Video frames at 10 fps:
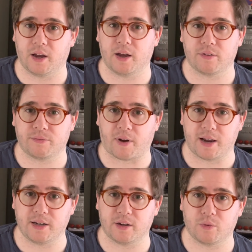
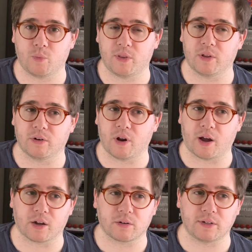find it when they're
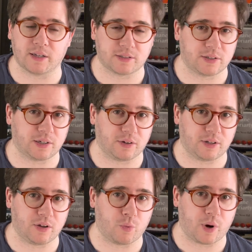not
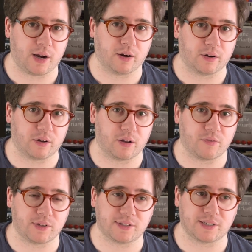necessarily aware of
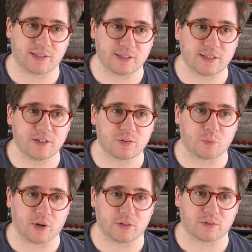its existence,
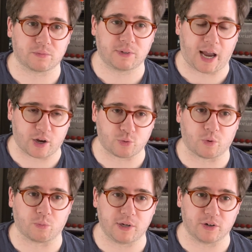whereas casual
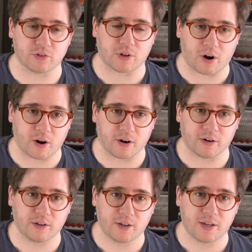readers are
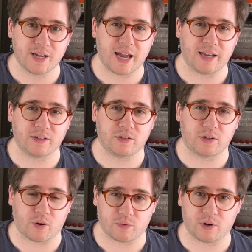and
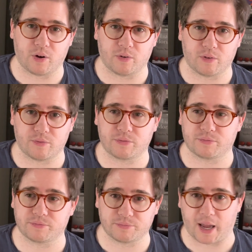don't know of
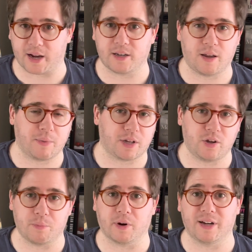academic
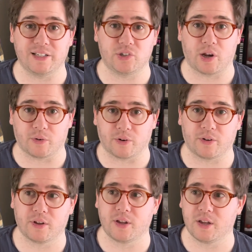humor in
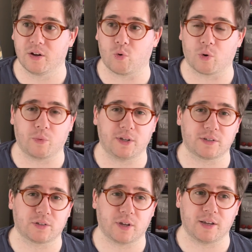general or what
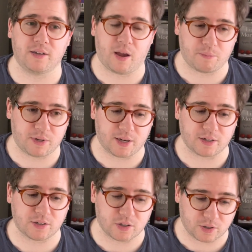it's attempting
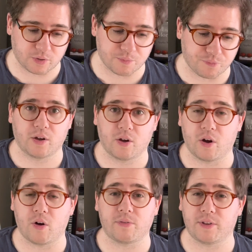to do.
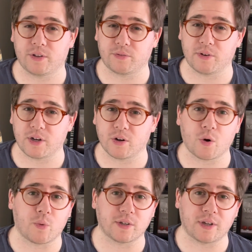Hopefully this video
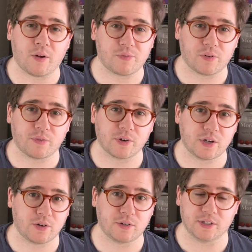was helpful for
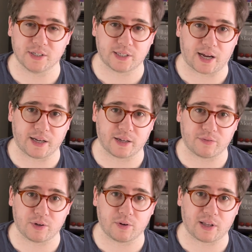you in deciding if
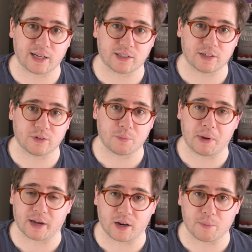you would like to
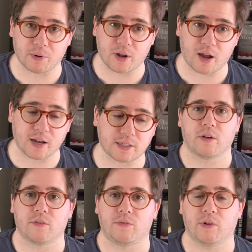pick it up or not.
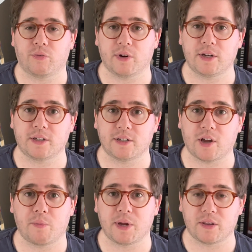Feel free to
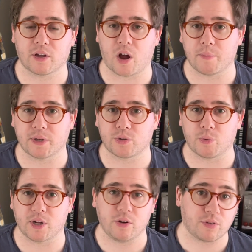tell me in the comments
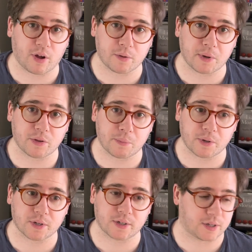what you thought about the
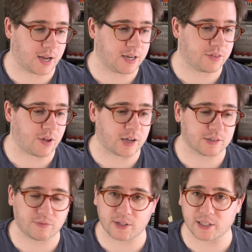book. Any thoughts,
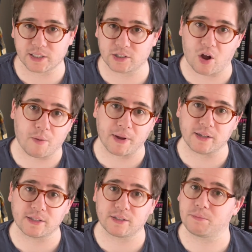feelings,
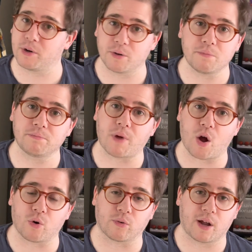comments, put them
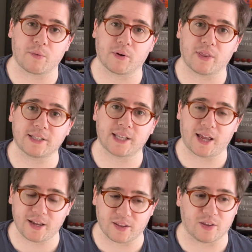right where they
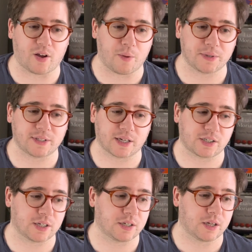say in the comment
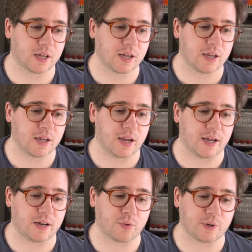section.
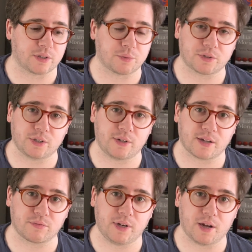And otherwise, I will see you
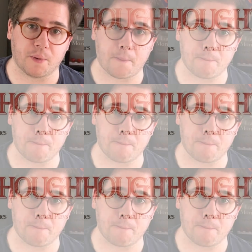next video.